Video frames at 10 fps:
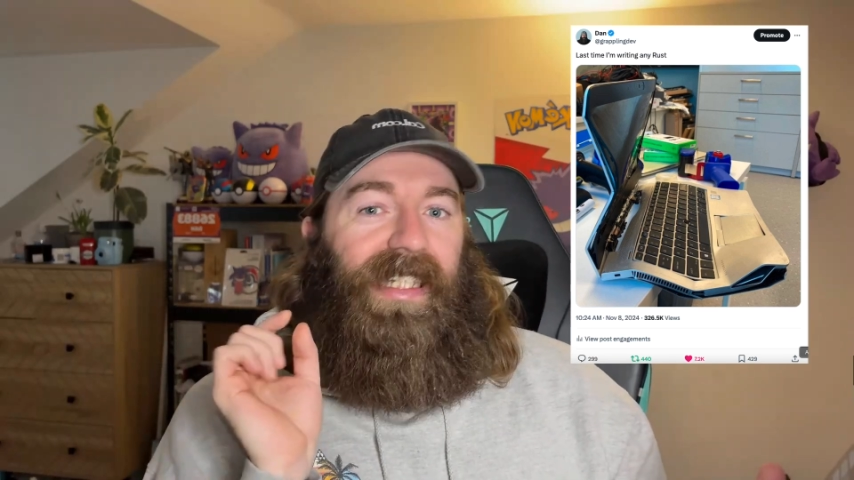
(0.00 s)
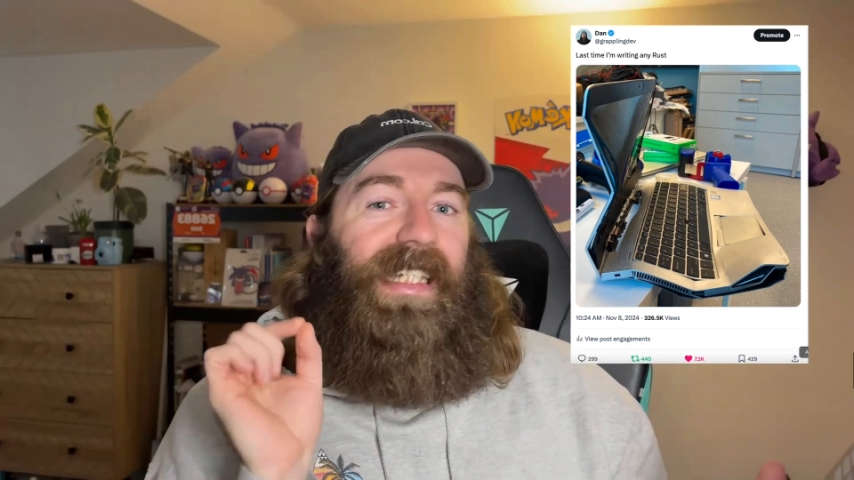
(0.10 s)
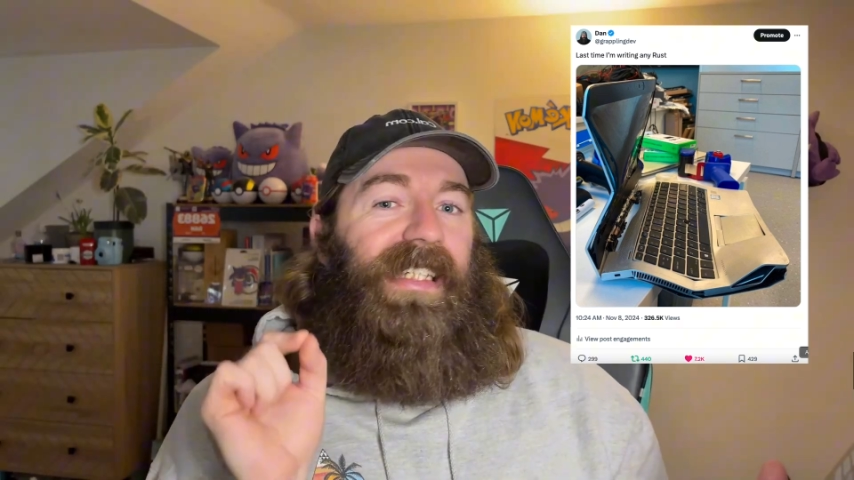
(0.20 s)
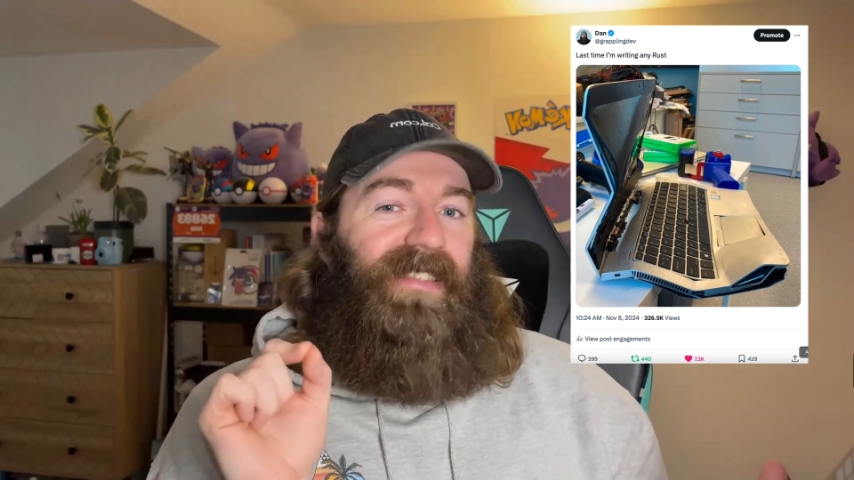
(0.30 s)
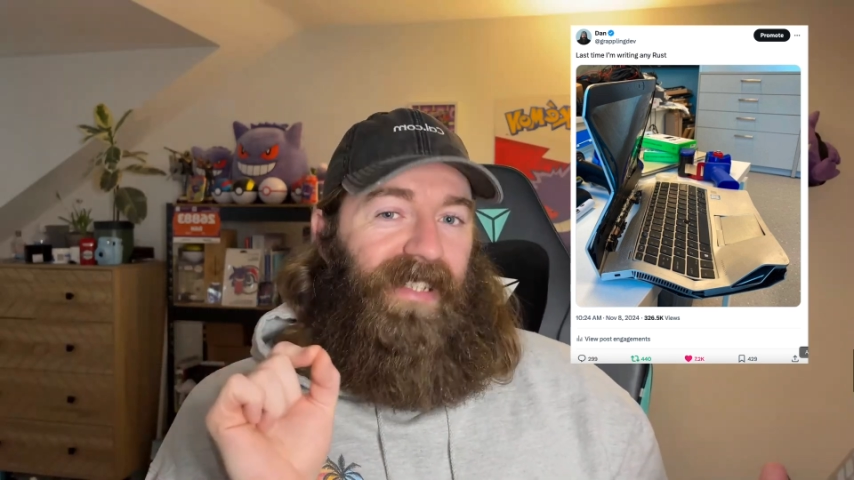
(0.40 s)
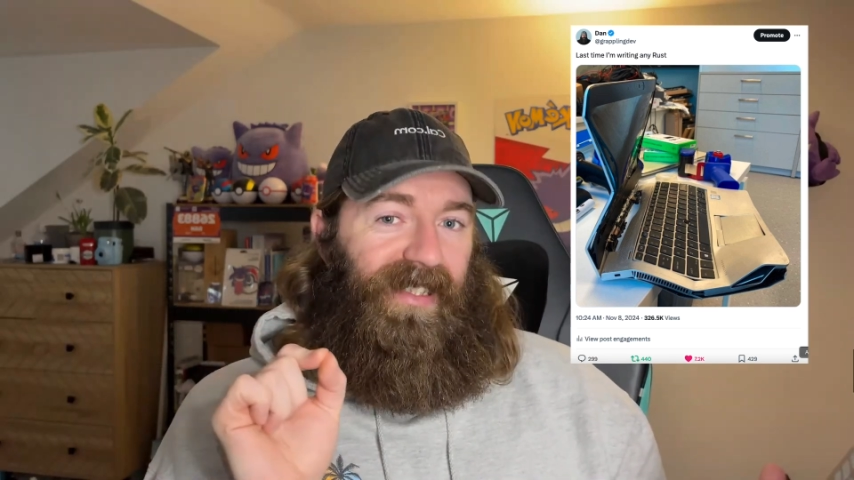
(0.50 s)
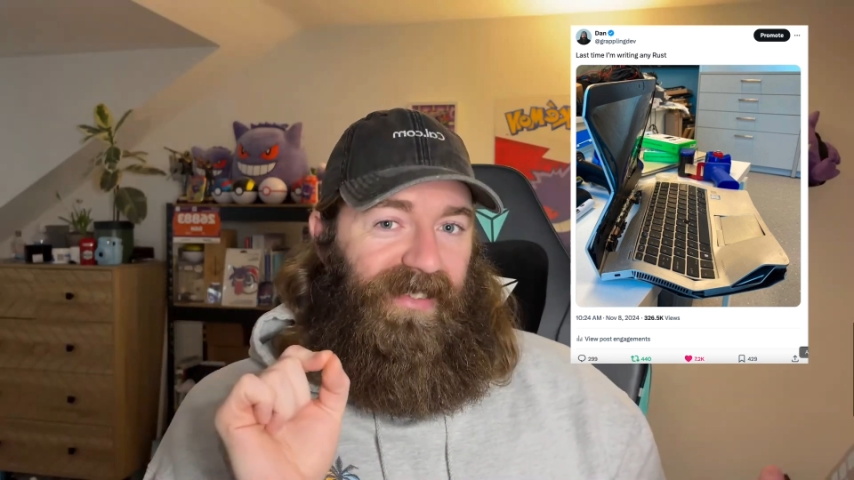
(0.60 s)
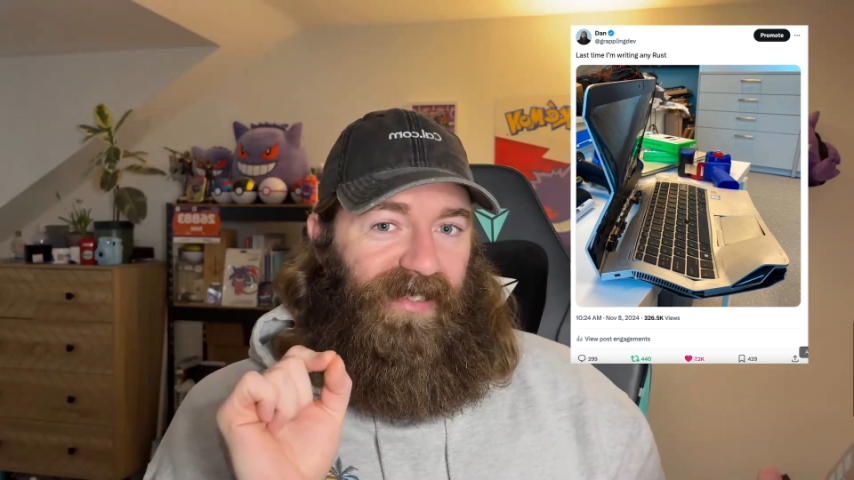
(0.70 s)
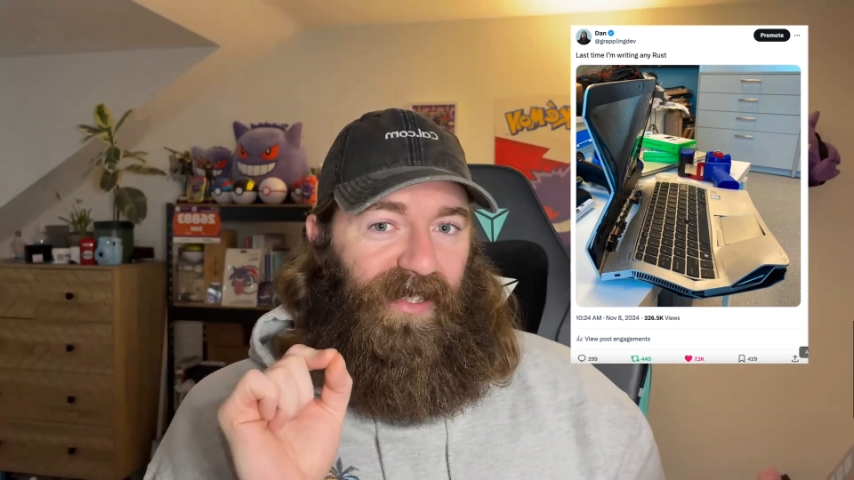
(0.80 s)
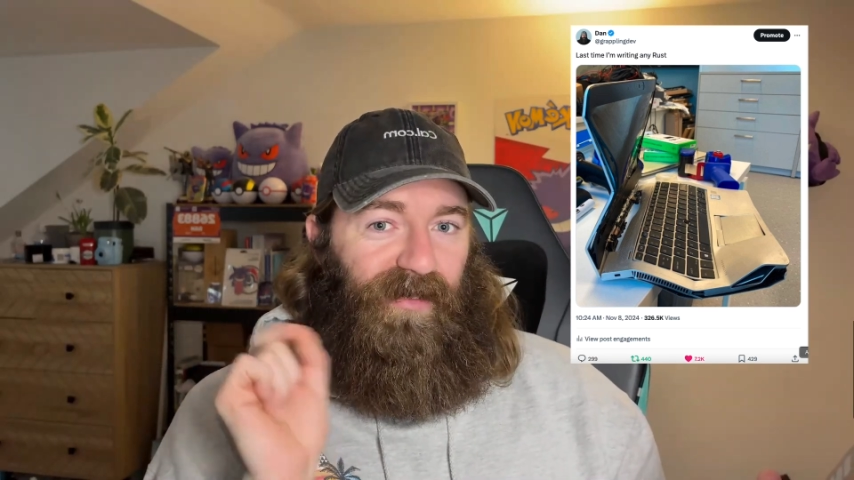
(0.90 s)

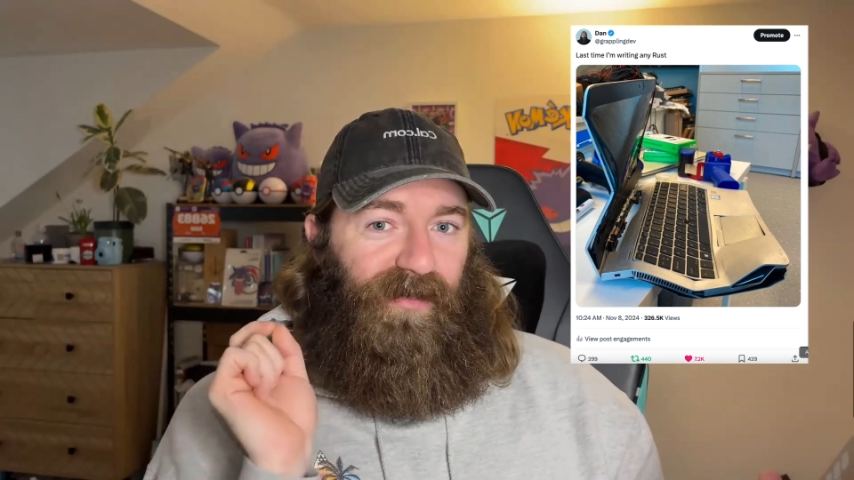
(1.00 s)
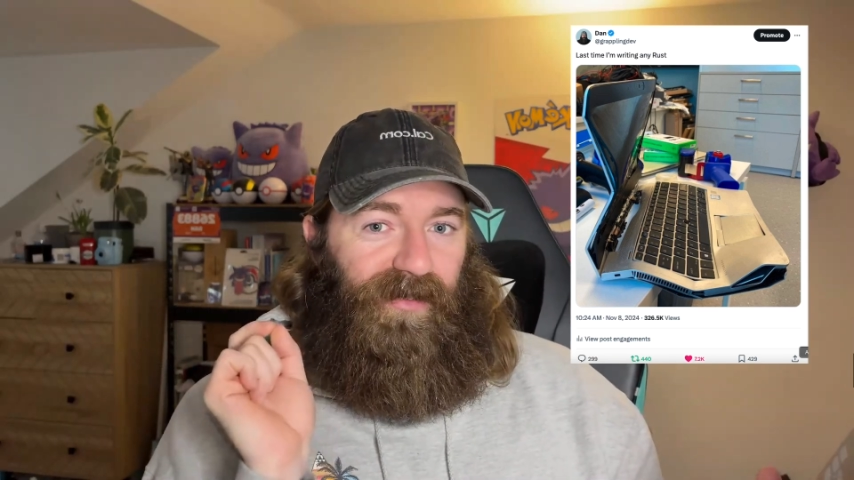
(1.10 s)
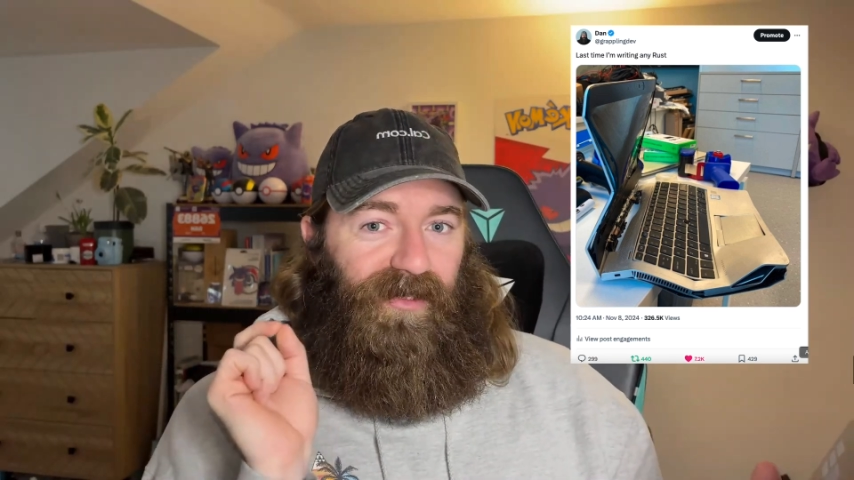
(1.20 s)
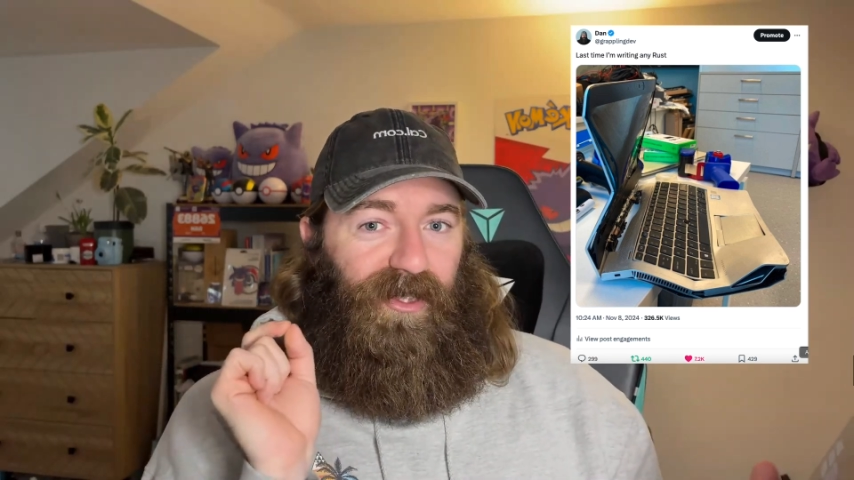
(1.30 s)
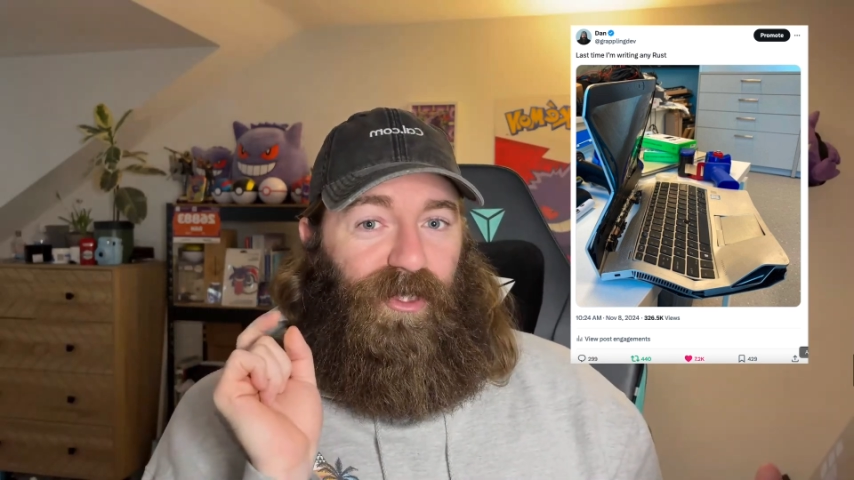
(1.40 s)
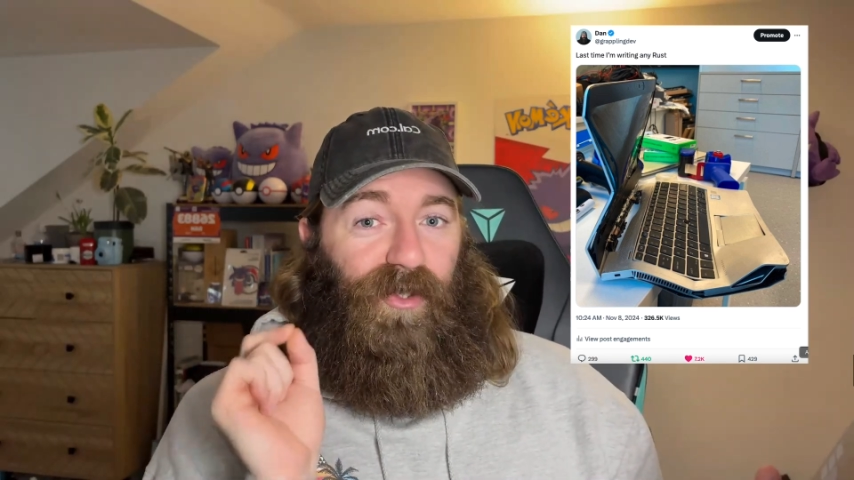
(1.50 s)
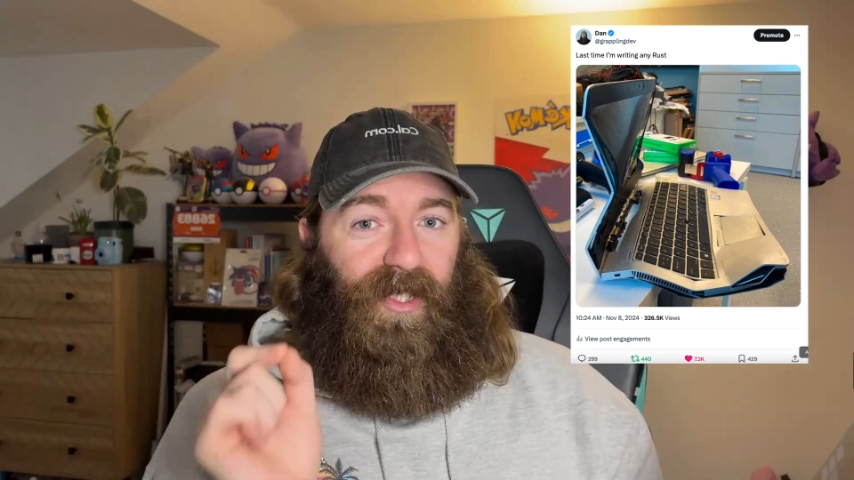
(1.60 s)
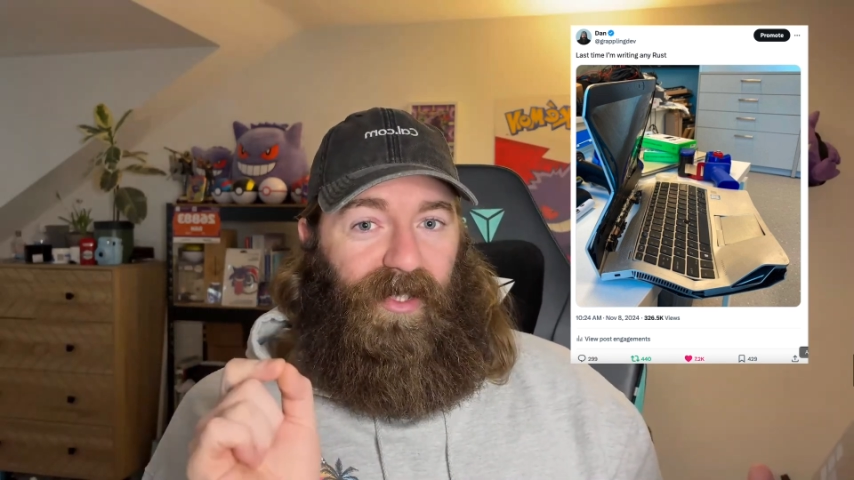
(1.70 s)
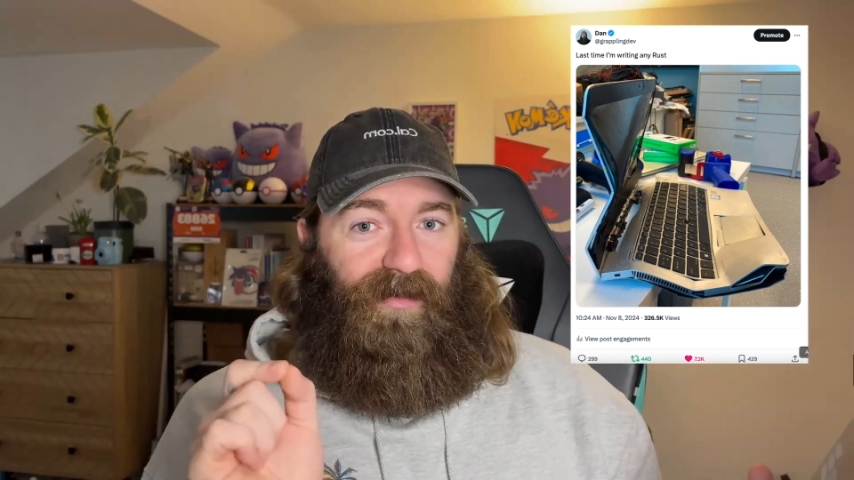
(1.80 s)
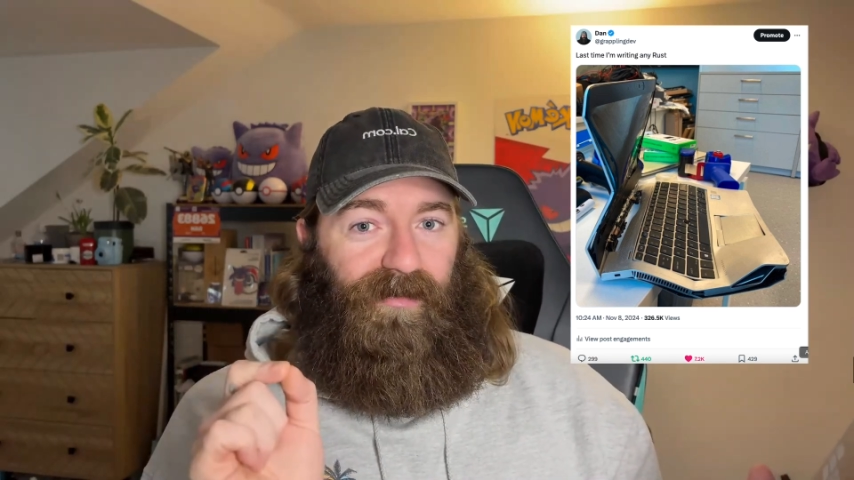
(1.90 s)
easiest to
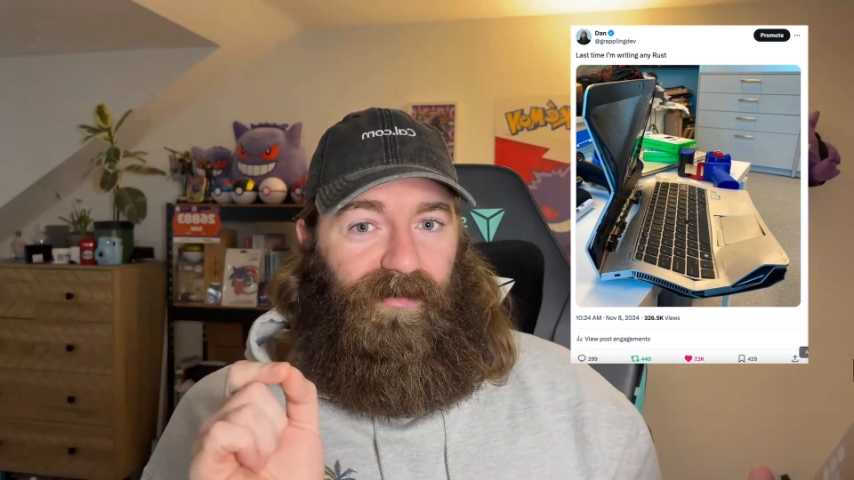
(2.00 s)
trigger.